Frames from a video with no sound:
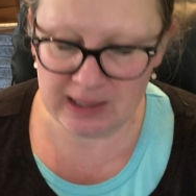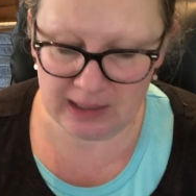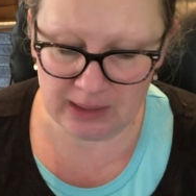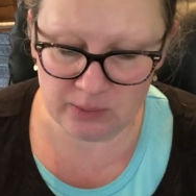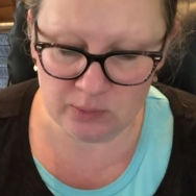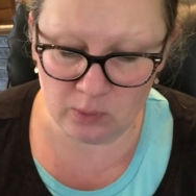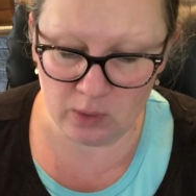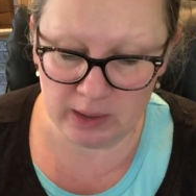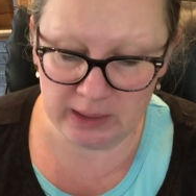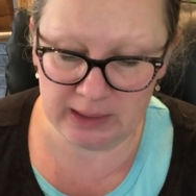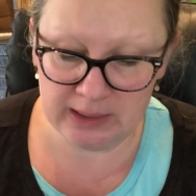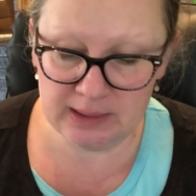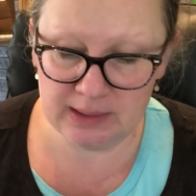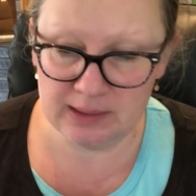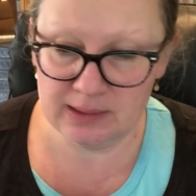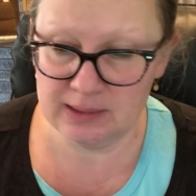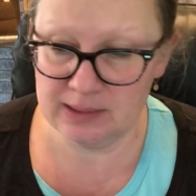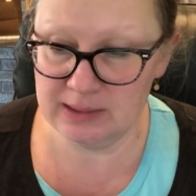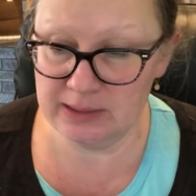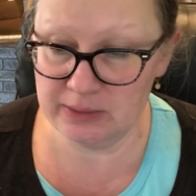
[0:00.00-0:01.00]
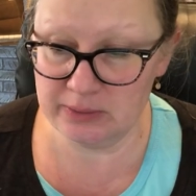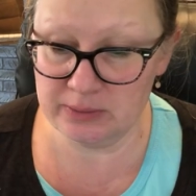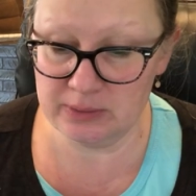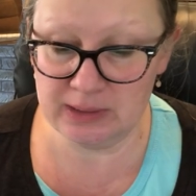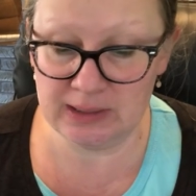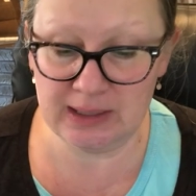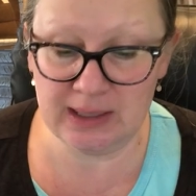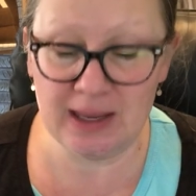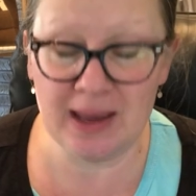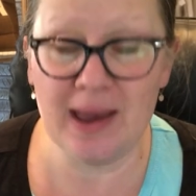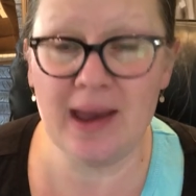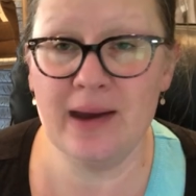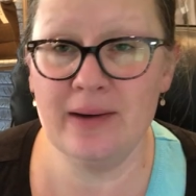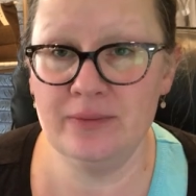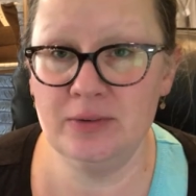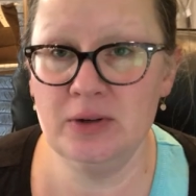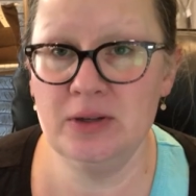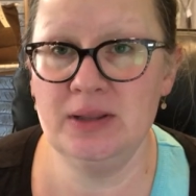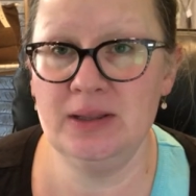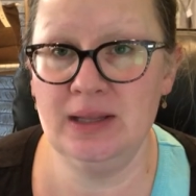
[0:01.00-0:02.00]
I wanted literally
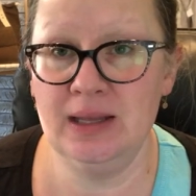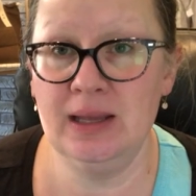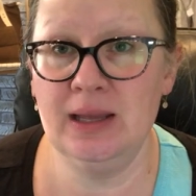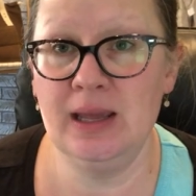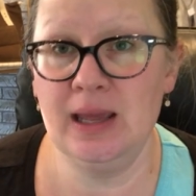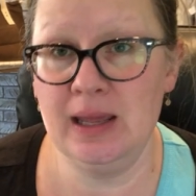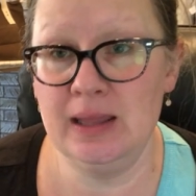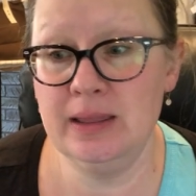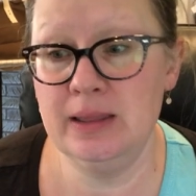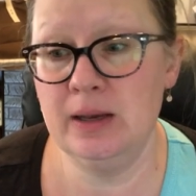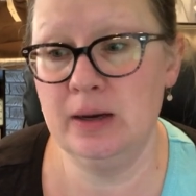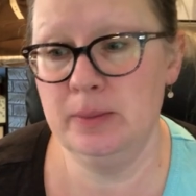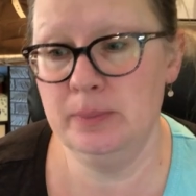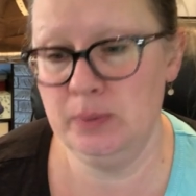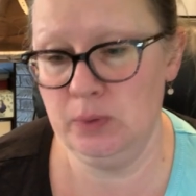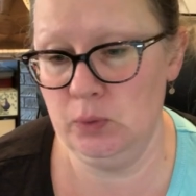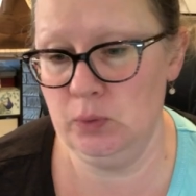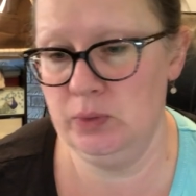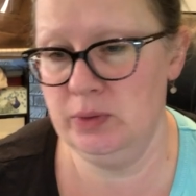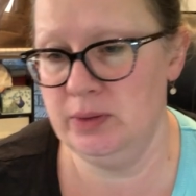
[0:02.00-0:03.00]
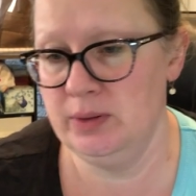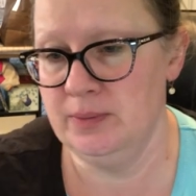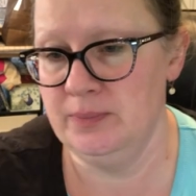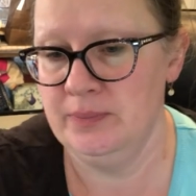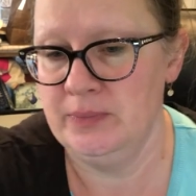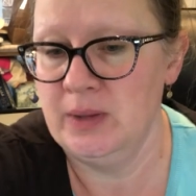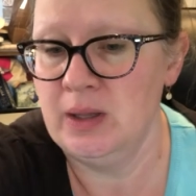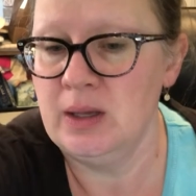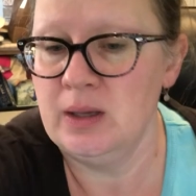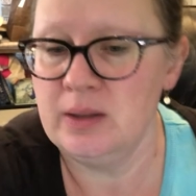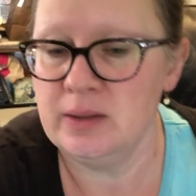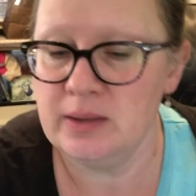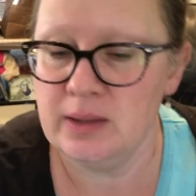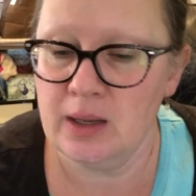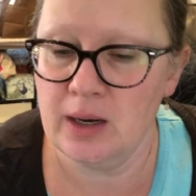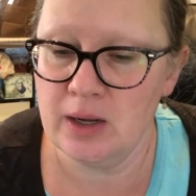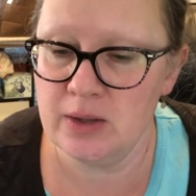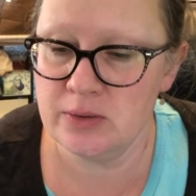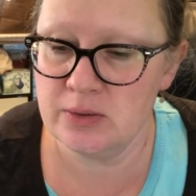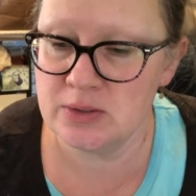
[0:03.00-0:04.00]
everything in their booth.
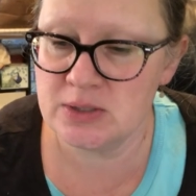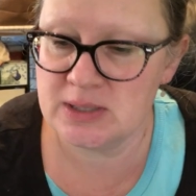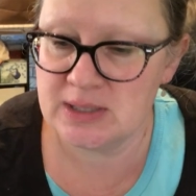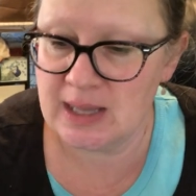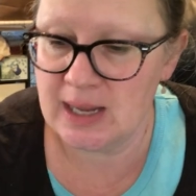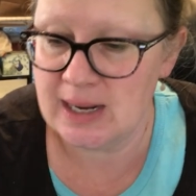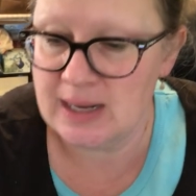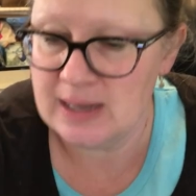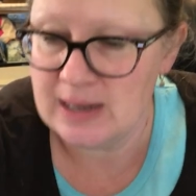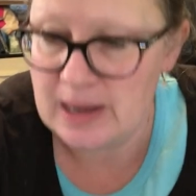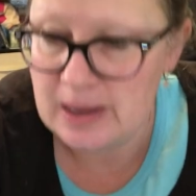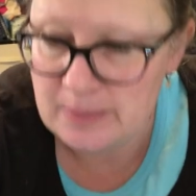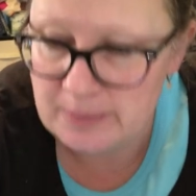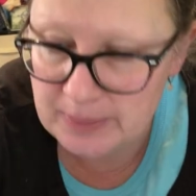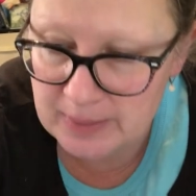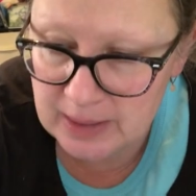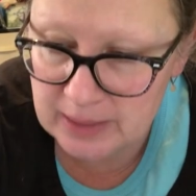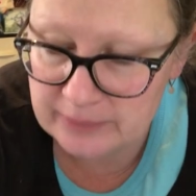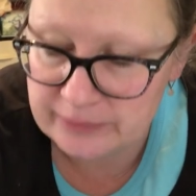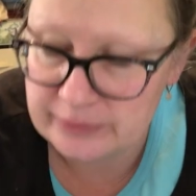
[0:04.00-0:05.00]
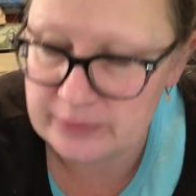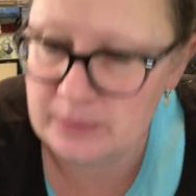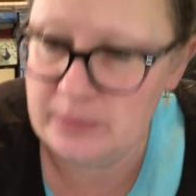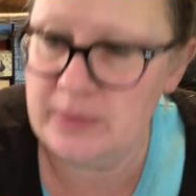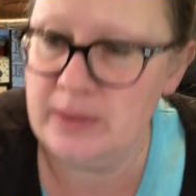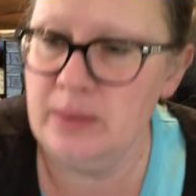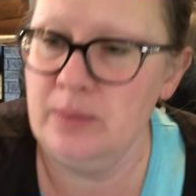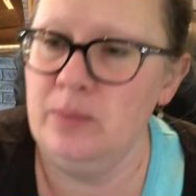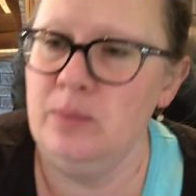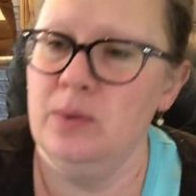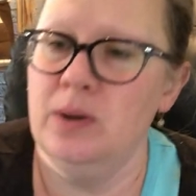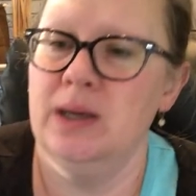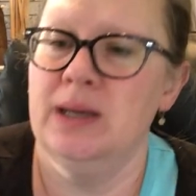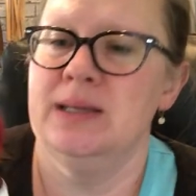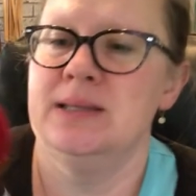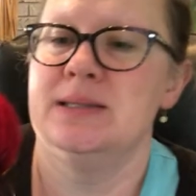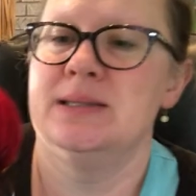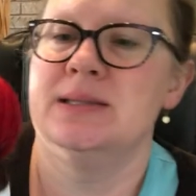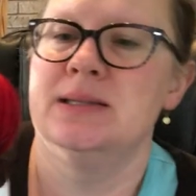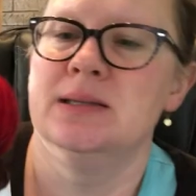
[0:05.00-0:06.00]
The other skein I bought from them
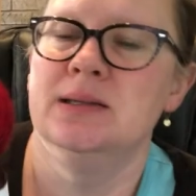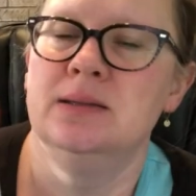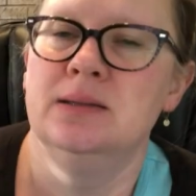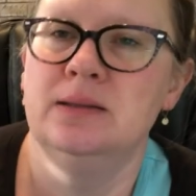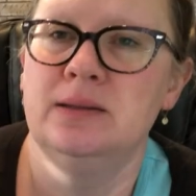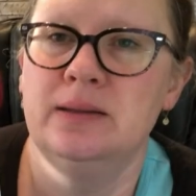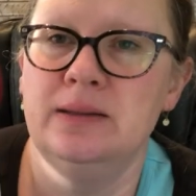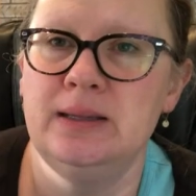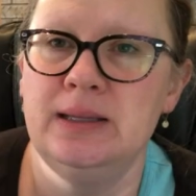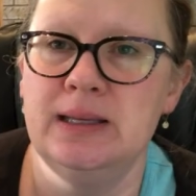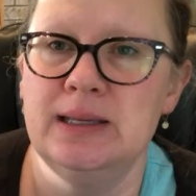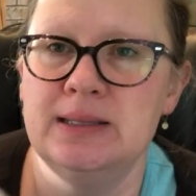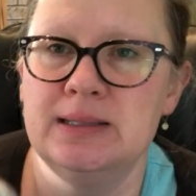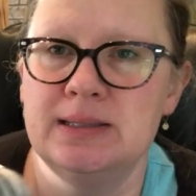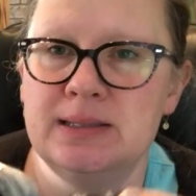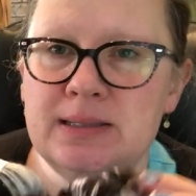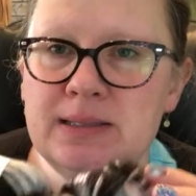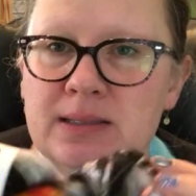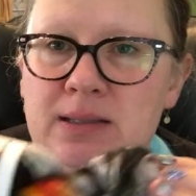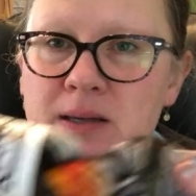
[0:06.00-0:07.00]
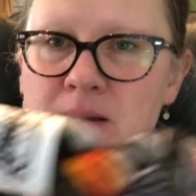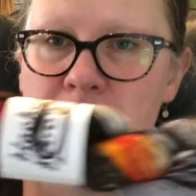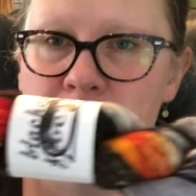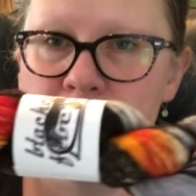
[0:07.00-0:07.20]
was this.